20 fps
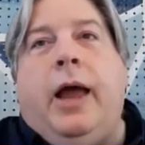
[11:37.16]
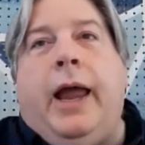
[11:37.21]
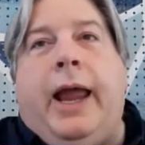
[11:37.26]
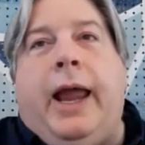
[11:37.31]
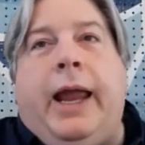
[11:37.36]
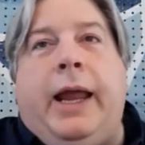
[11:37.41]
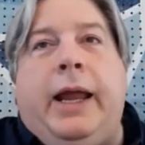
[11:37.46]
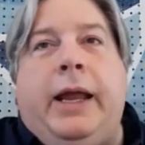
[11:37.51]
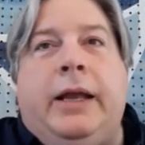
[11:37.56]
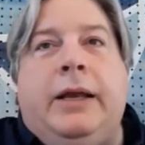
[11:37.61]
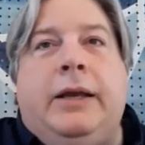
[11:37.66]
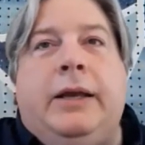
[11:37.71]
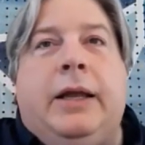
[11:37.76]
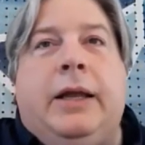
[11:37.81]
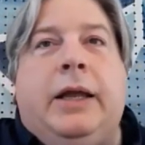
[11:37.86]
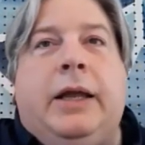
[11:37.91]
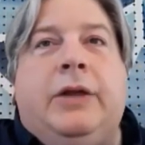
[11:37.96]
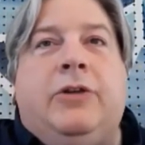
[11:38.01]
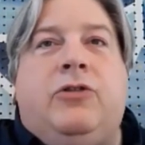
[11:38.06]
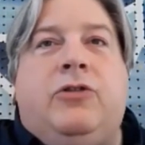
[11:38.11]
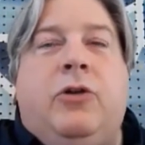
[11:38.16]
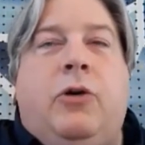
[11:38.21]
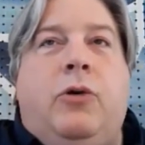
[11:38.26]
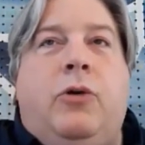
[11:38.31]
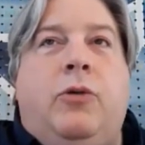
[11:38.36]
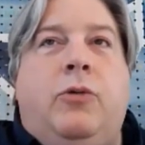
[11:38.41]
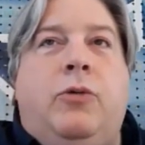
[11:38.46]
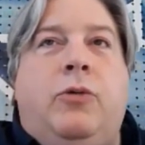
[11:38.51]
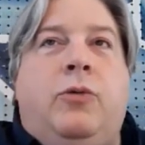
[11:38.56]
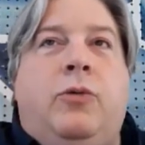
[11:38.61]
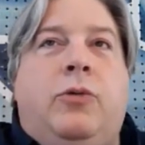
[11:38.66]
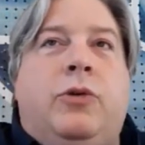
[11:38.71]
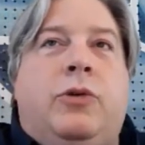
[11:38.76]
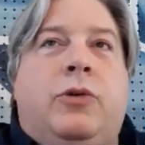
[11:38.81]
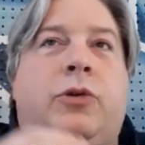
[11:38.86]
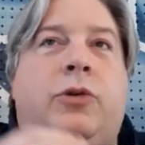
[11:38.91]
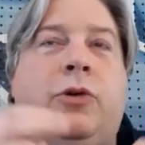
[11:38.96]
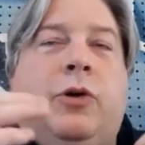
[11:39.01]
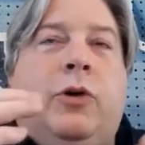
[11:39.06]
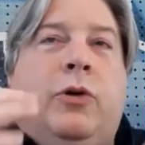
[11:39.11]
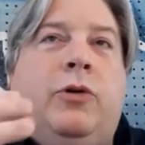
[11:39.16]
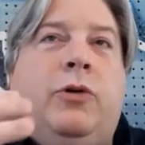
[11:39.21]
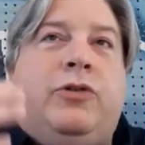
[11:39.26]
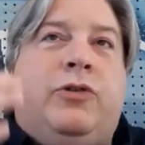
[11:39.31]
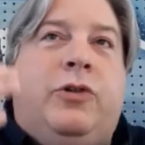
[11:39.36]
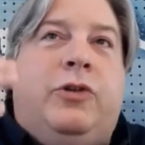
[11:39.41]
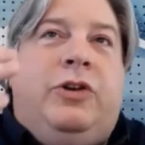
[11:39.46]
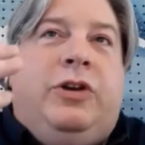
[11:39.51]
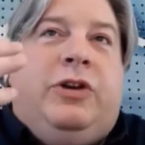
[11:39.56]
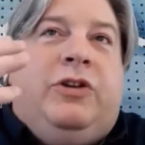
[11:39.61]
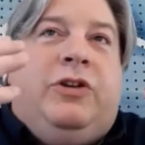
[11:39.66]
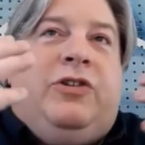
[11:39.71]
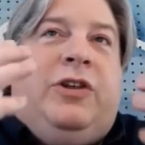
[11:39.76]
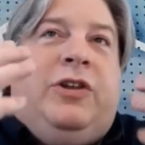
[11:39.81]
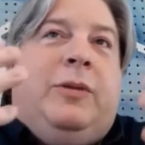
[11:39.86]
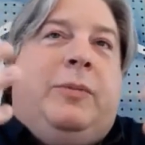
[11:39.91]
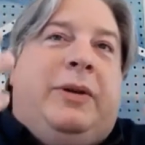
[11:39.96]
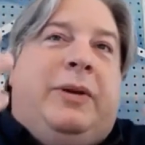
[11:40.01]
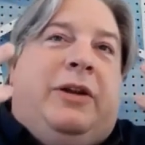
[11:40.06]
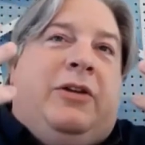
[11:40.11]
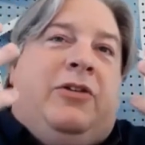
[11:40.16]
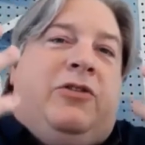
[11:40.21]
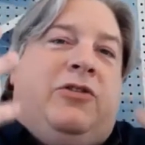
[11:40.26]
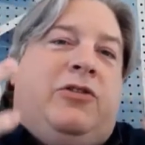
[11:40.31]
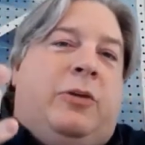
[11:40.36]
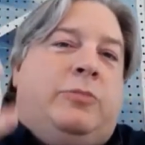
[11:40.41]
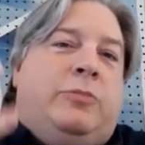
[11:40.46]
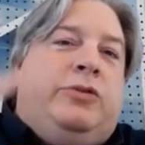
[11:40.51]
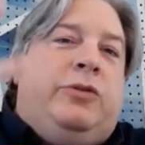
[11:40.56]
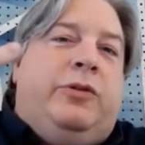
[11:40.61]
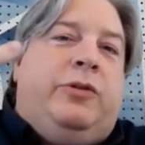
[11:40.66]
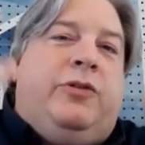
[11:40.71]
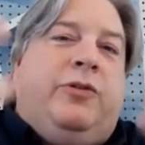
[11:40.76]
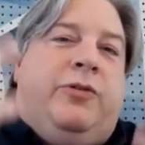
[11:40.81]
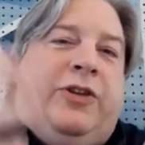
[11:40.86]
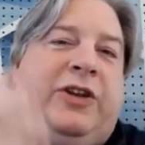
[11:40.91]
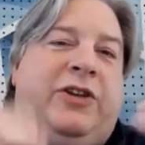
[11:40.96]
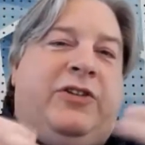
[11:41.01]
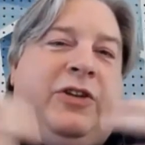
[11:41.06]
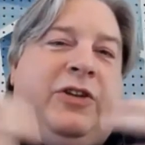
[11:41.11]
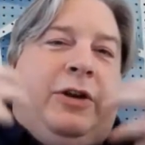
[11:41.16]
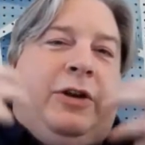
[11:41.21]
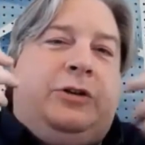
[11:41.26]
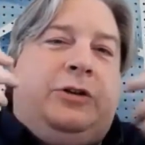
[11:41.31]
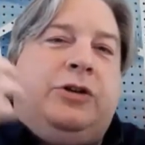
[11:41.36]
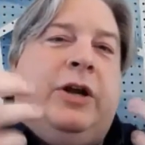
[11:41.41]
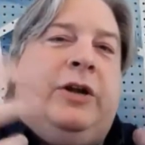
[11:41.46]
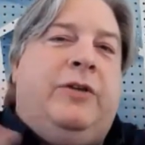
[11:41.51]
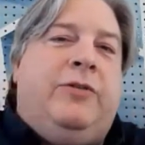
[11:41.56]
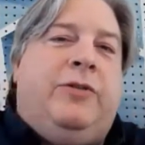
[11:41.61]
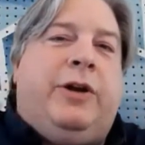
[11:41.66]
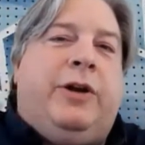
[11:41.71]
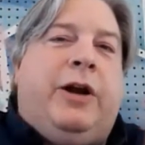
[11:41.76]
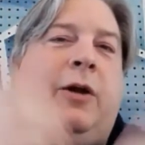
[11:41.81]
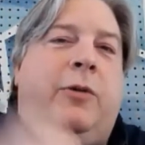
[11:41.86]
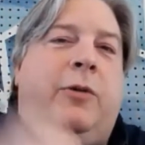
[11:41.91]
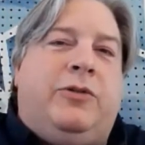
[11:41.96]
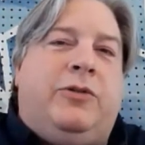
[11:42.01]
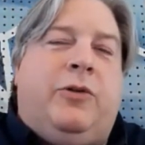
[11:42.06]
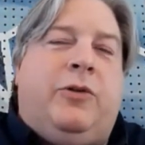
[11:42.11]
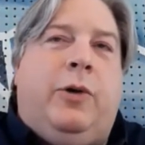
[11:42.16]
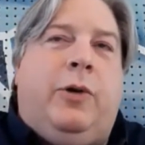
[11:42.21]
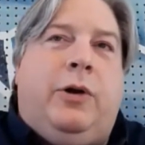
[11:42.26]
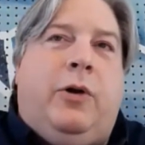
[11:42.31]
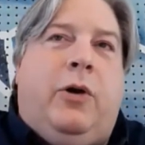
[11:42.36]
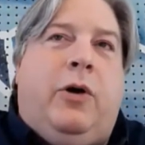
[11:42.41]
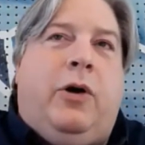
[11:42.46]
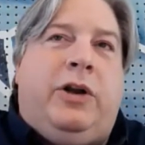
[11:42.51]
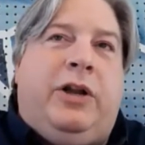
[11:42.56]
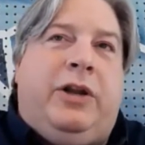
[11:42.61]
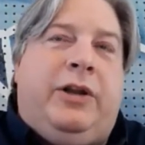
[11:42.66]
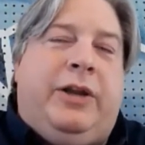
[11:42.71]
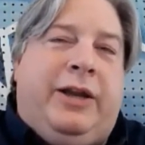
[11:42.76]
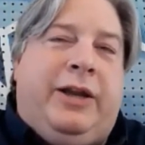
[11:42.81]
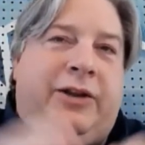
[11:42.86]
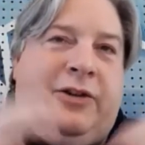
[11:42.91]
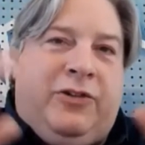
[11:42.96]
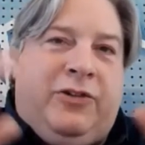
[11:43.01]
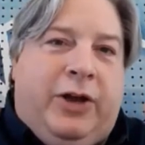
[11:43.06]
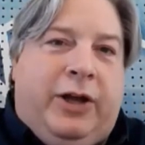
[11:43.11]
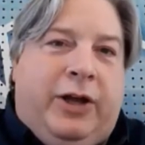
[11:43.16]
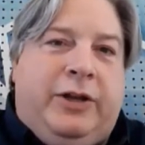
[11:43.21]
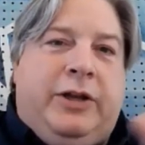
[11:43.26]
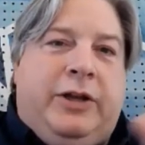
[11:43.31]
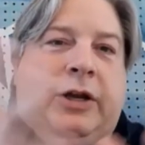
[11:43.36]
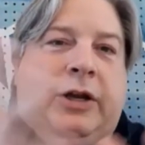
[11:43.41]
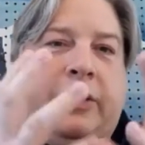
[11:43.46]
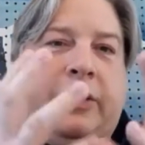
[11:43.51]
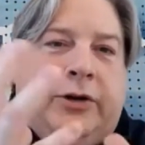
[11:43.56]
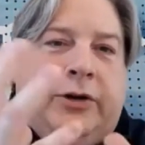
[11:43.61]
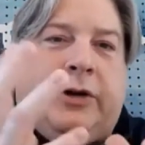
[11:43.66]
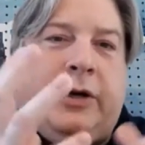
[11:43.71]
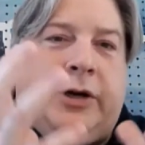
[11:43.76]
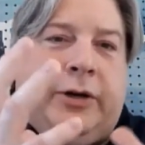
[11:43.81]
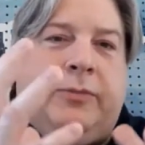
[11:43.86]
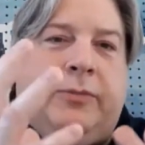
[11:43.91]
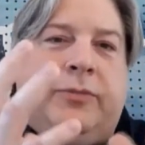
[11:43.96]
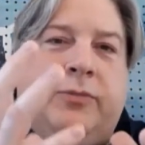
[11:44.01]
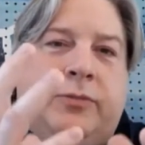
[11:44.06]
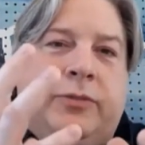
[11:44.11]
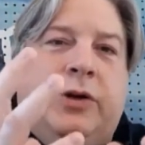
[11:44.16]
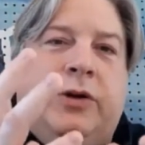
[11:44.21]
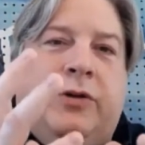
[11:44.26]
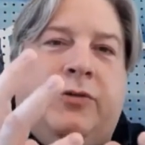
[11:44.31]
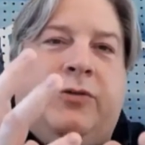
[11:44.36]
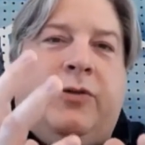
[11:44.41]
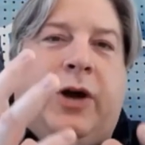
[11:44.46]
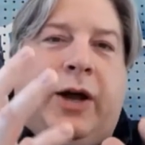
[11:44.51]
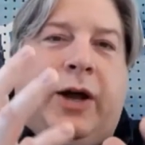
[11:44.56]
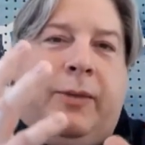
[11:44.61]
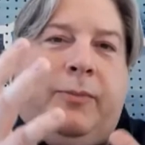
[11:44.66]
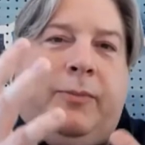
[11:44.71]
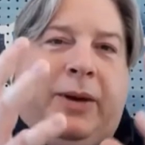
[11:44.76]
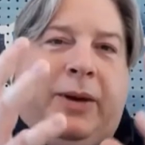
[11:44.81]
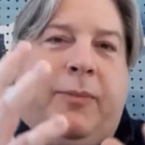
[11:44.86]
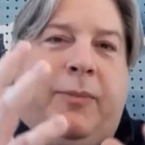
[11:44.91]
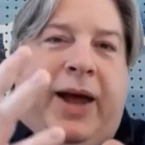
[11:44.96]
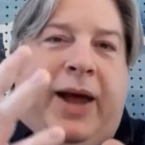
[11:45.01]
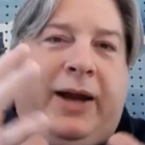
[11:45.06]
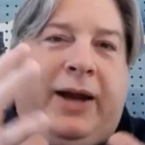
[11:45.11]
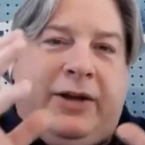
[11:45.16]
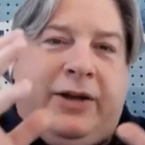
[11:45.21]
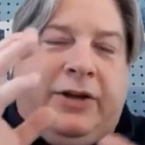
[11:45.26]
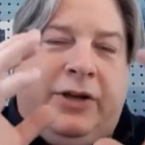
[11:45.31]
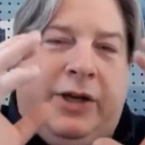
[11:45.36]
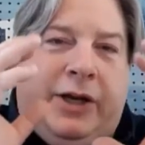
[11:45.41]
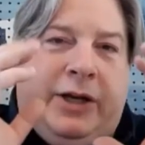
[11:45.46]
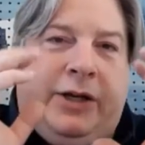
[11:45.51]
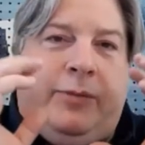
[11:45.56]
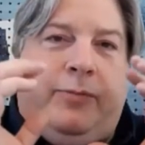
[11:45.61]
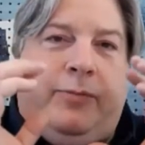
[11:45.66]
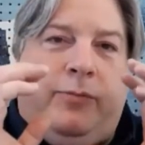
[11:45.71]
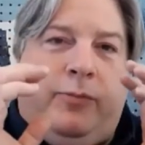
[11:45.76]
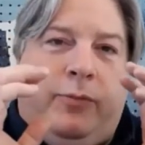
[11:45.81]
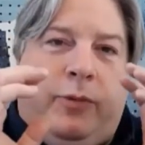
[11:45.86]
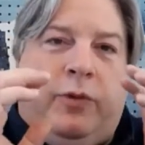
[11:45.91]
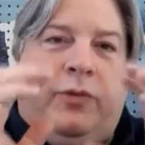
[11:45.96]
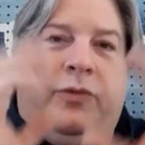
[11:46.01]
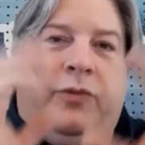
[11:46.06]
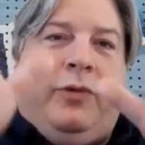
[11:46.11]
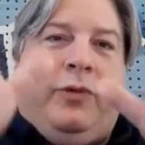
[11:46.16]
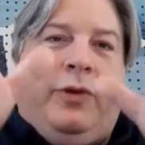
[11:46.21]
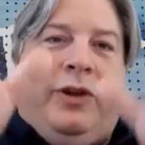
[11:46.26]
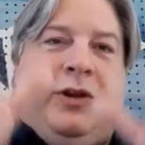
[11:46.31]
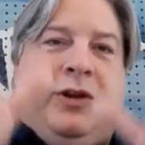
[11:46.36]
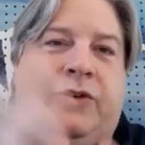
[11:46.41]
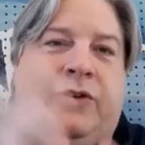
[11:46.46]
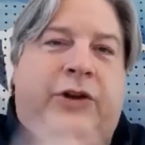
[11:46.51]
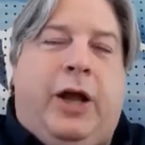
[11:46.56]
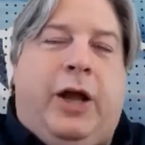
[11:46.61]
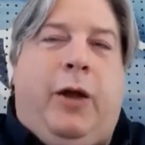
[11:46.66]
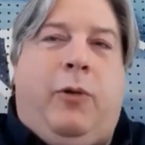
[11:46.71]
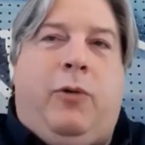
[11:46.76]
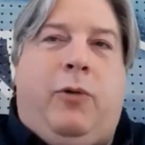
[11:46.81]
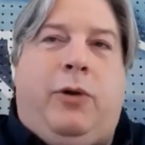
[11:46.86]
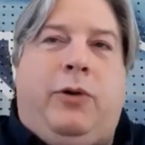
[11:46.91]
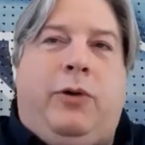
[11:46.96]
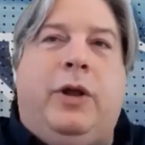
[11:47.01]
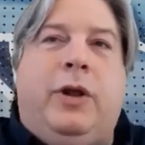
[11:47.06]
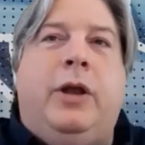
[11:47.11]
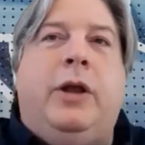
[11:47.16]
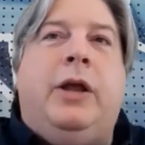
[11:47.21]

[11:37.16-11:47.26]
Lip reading: And so the girl, so you see them at this sumptuous feast, and they're trying to figure out what's going on, and they decide, they're going to unify and be a pact and move through the isekai world.